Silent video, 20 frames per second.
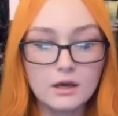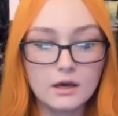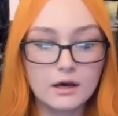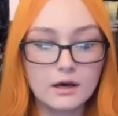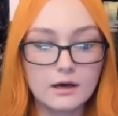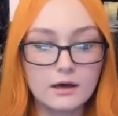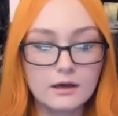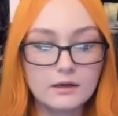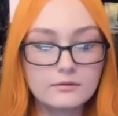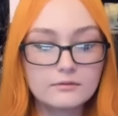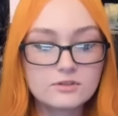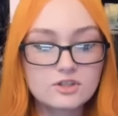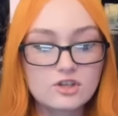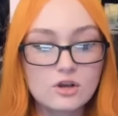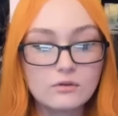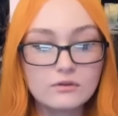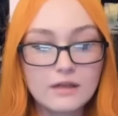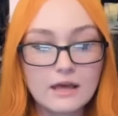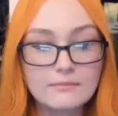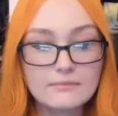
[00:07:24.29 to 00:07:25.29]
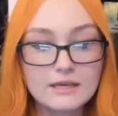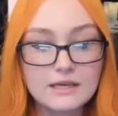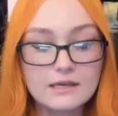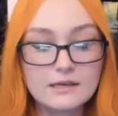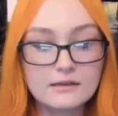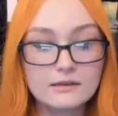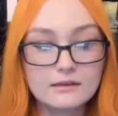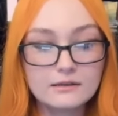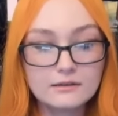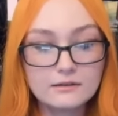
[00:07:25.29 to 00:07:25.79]
Uh, so let
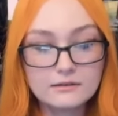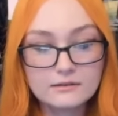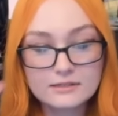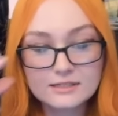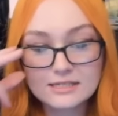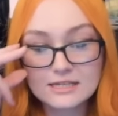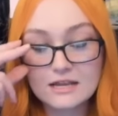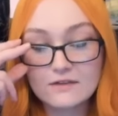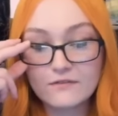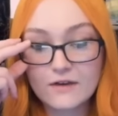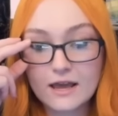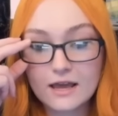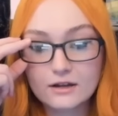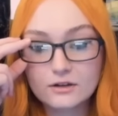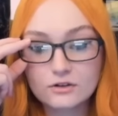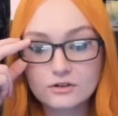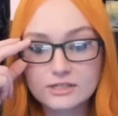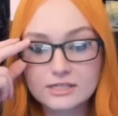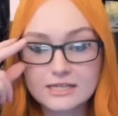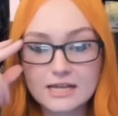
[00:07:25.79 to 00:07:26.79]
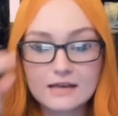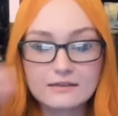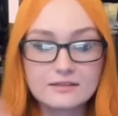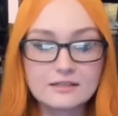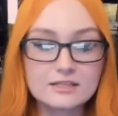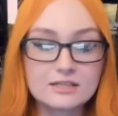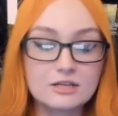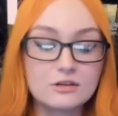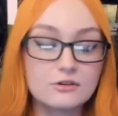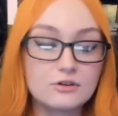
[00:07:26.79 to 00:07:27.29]
me see if I understand
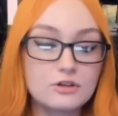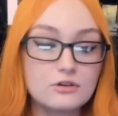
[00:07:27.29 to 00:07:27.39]
this here.